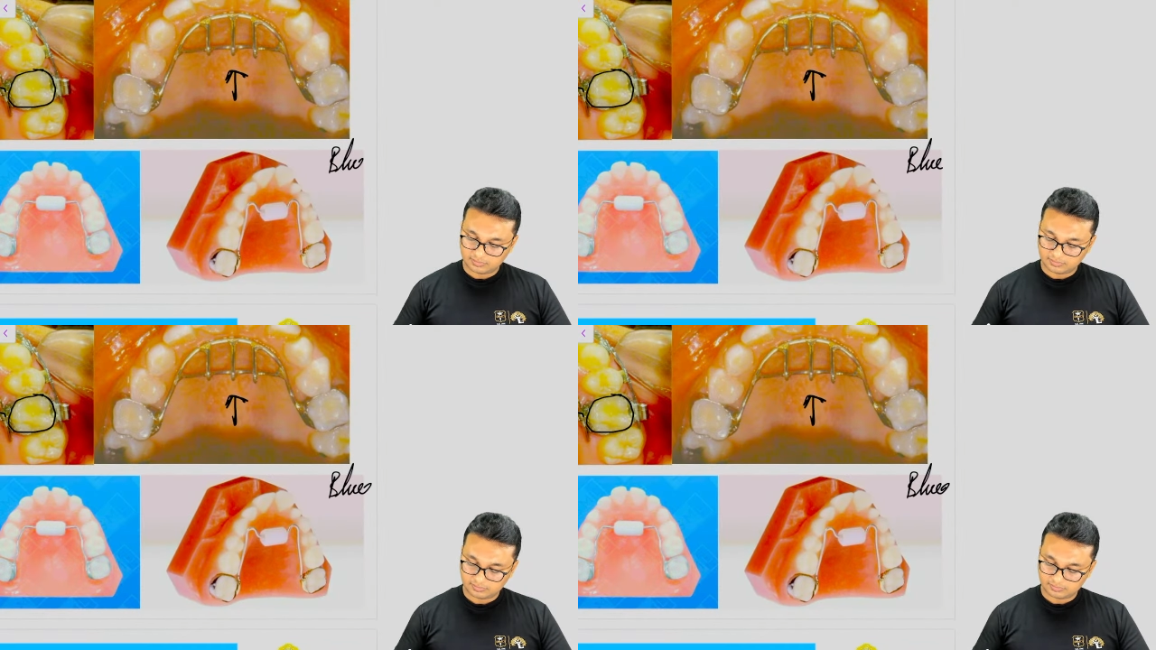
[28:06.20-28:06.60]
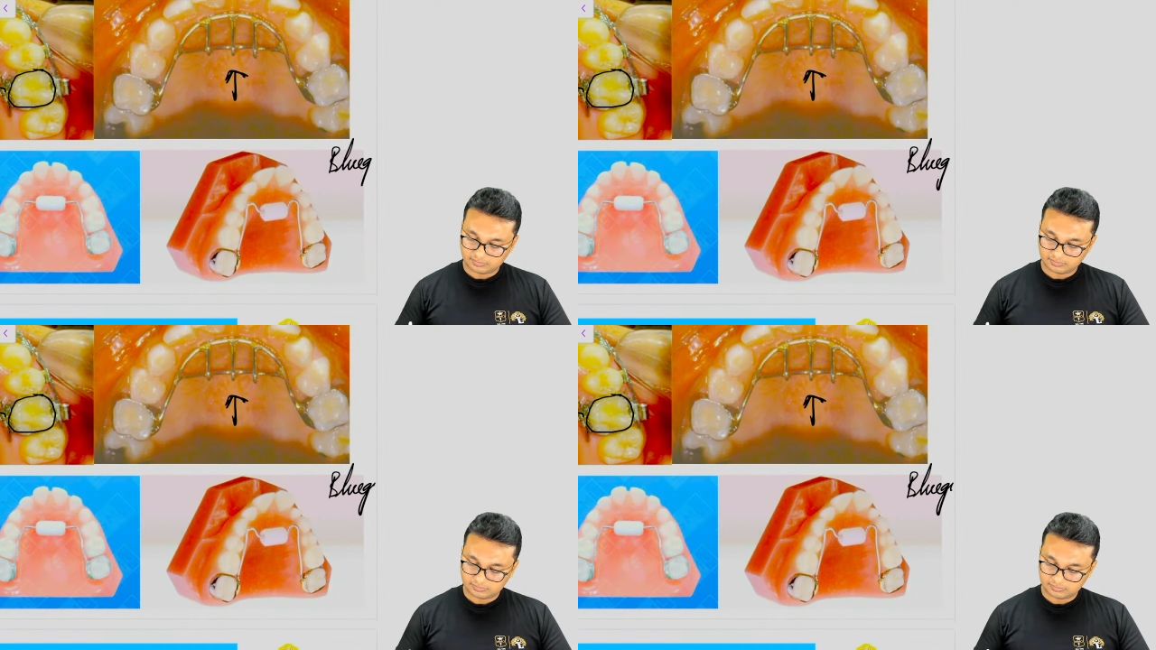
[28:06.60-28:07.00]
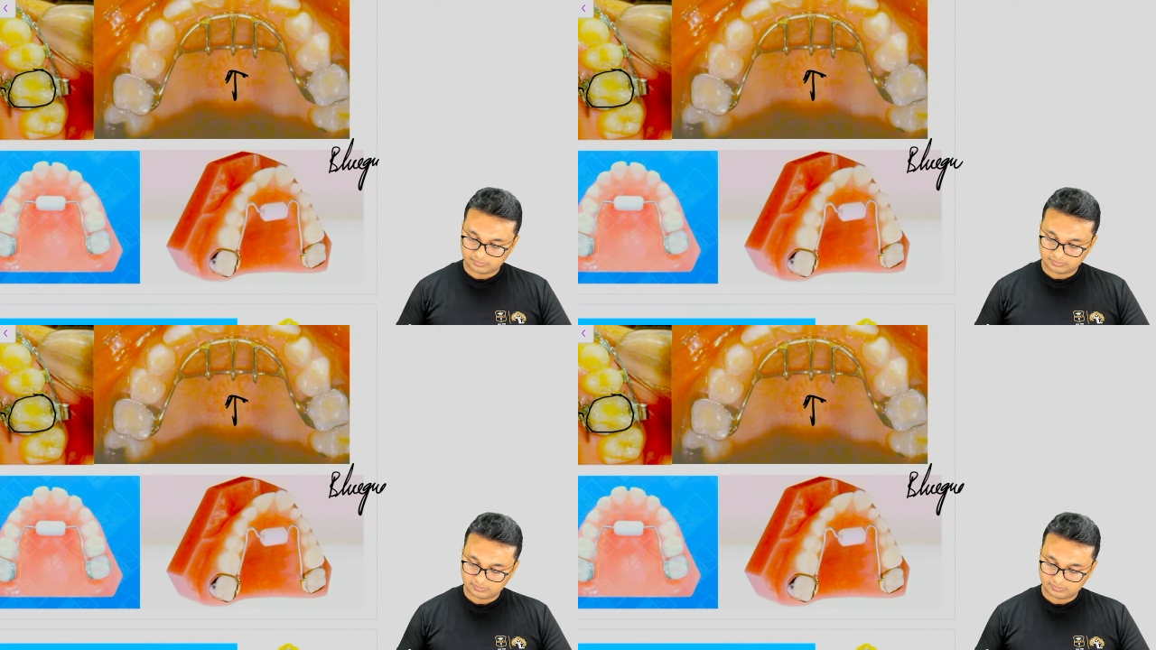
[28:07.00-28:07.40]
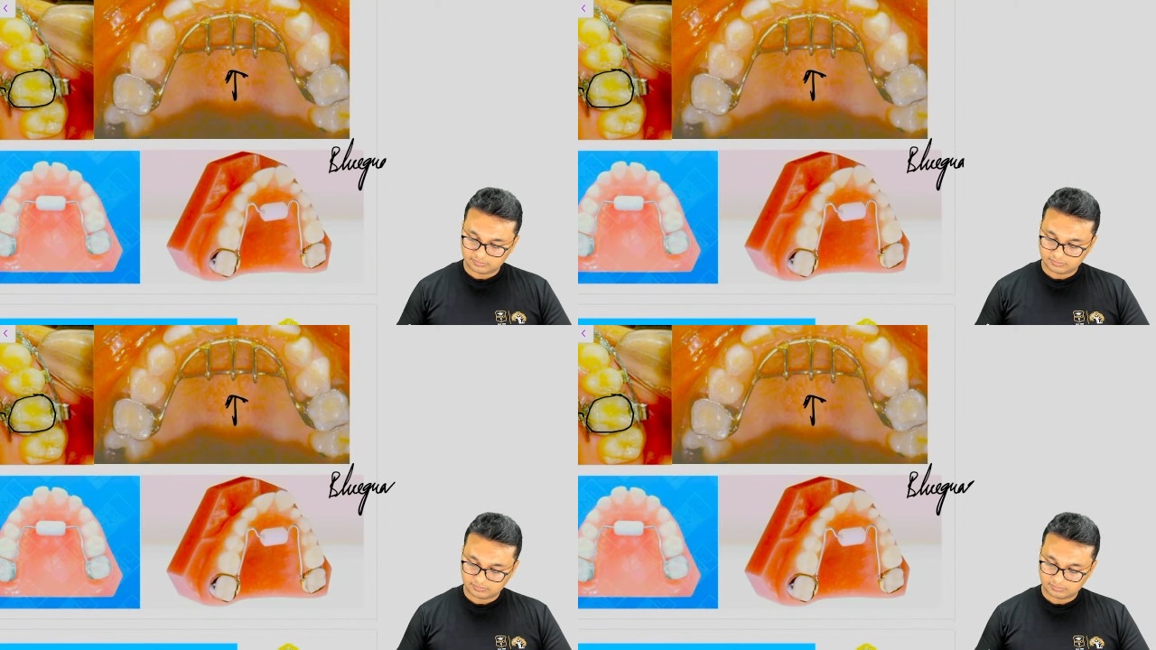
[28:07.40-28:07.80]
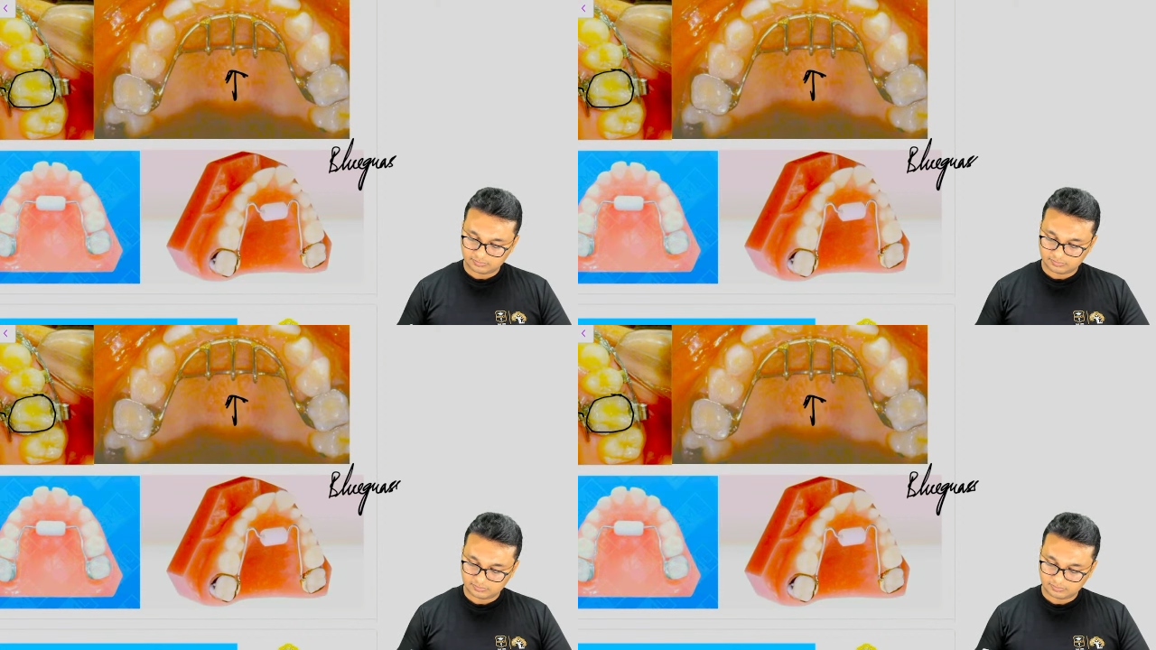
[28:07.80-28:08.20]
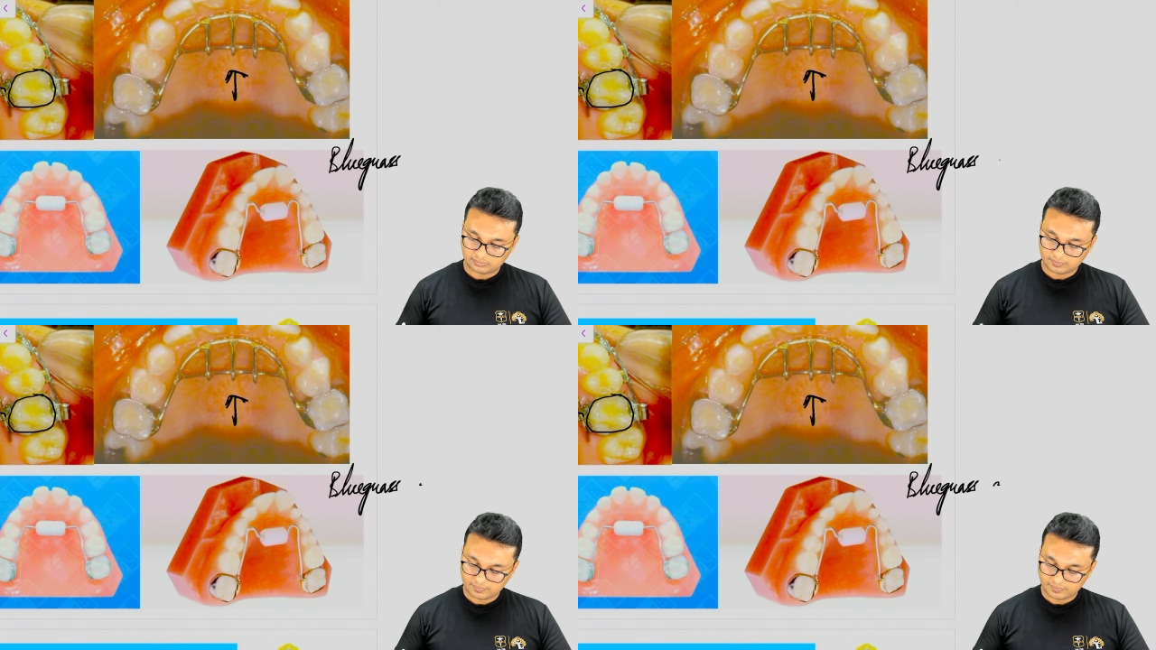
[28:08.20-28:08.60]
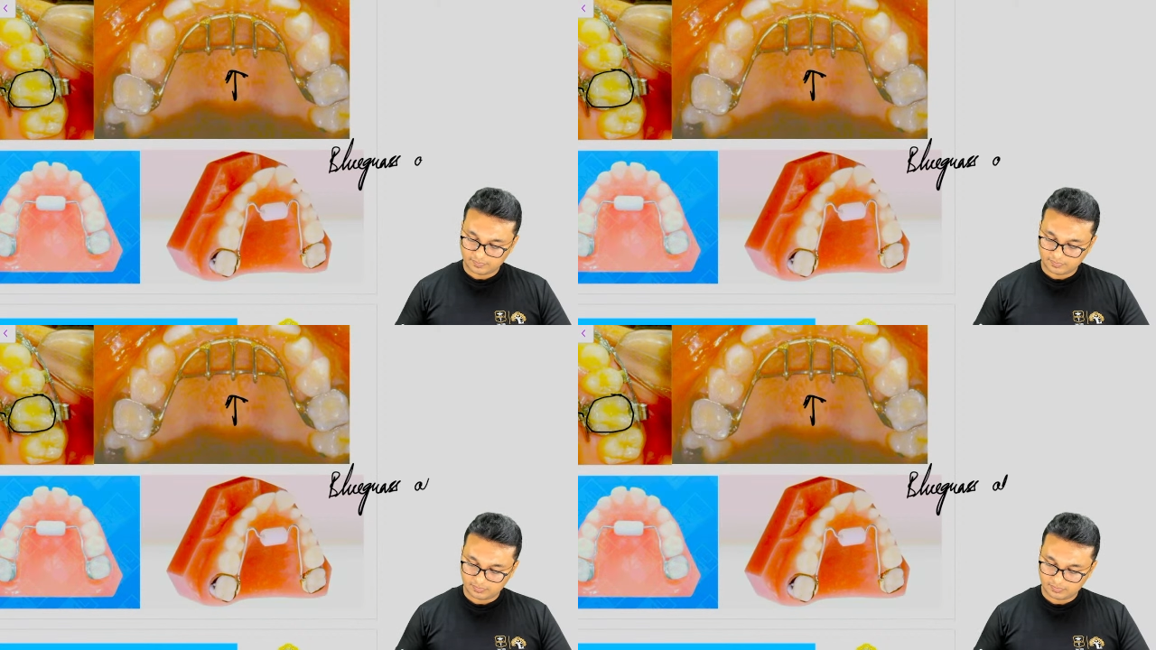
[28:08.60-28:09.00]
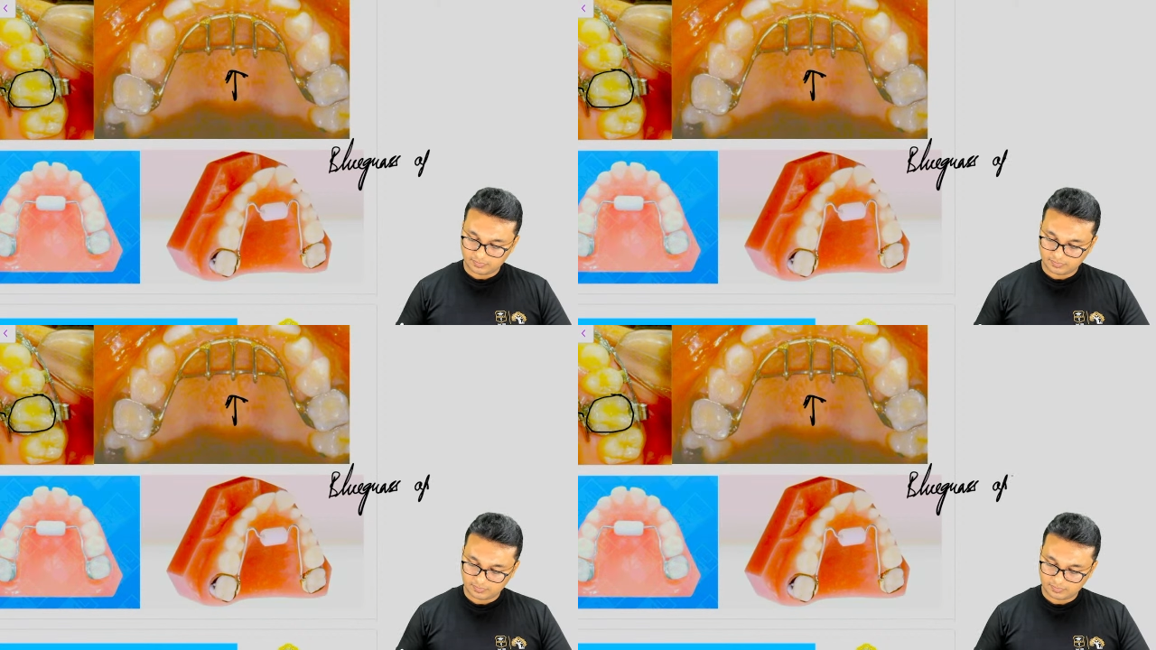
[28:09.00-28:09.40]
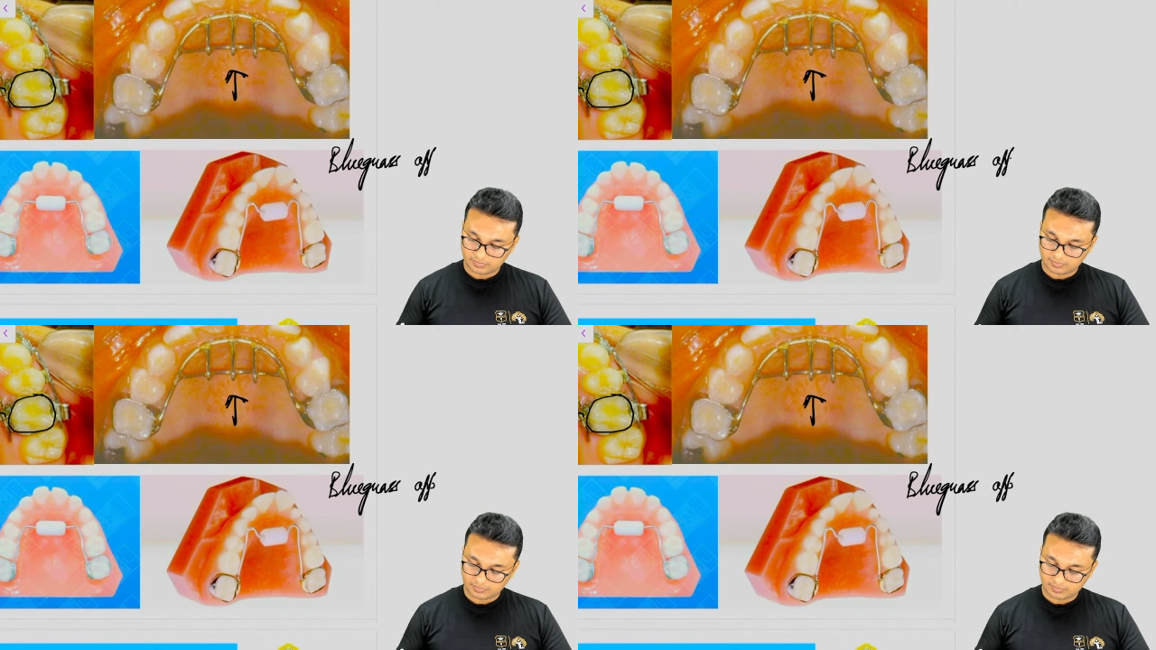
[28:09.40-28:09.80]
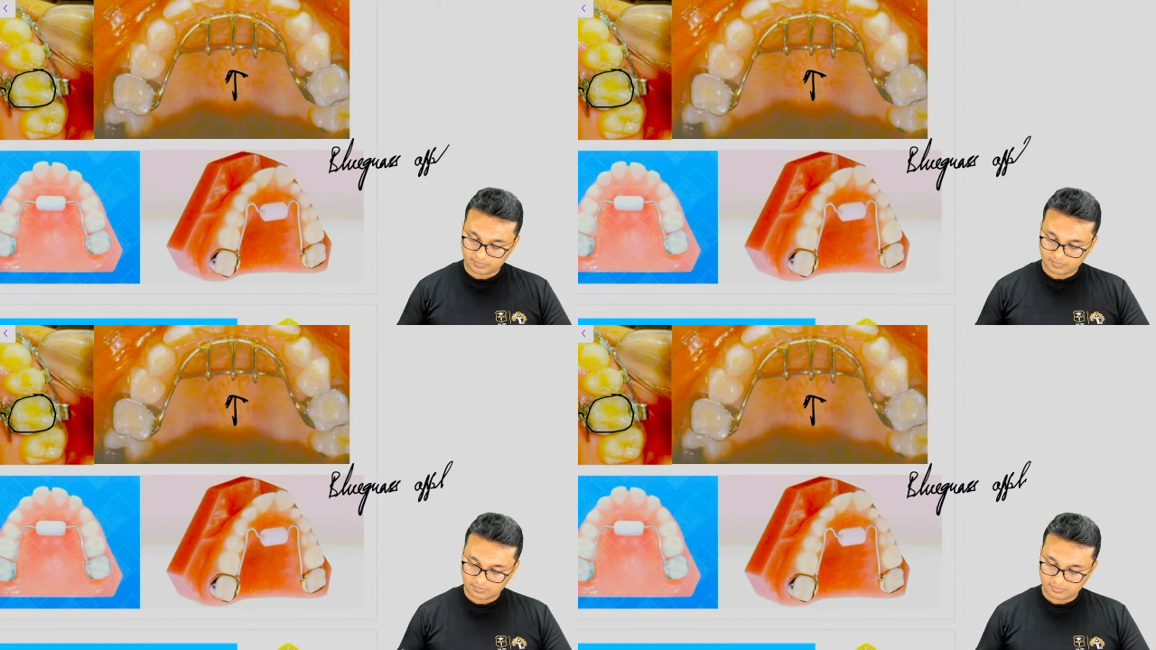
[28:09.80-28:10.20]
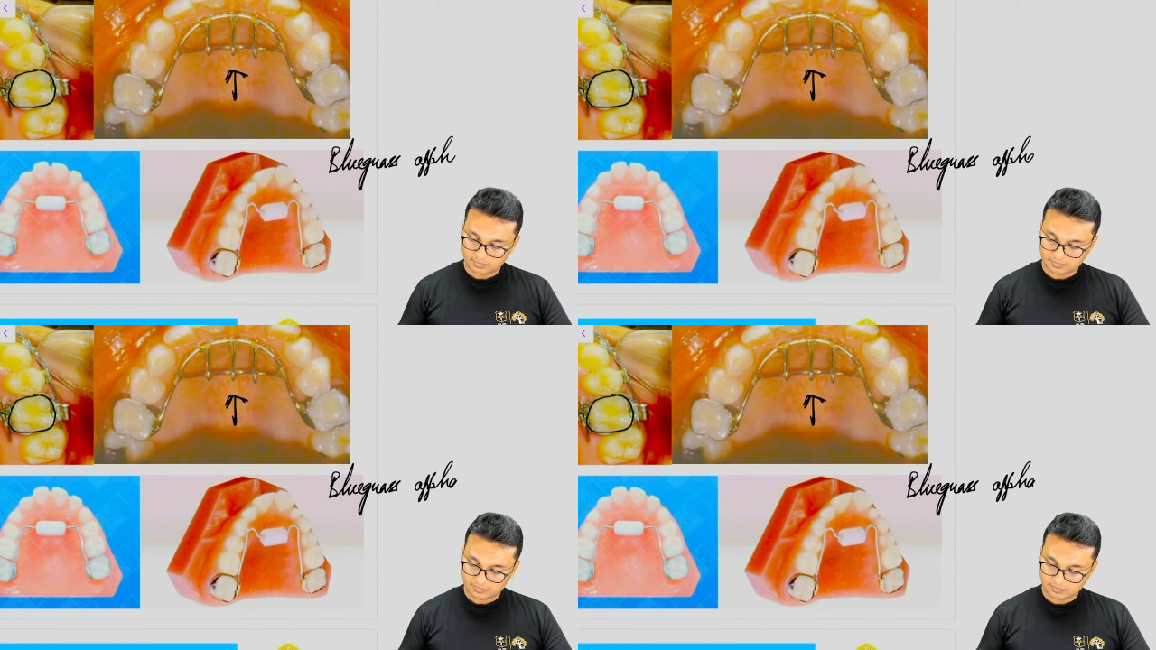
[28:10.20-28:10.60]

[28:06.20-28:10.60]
(no one is talking)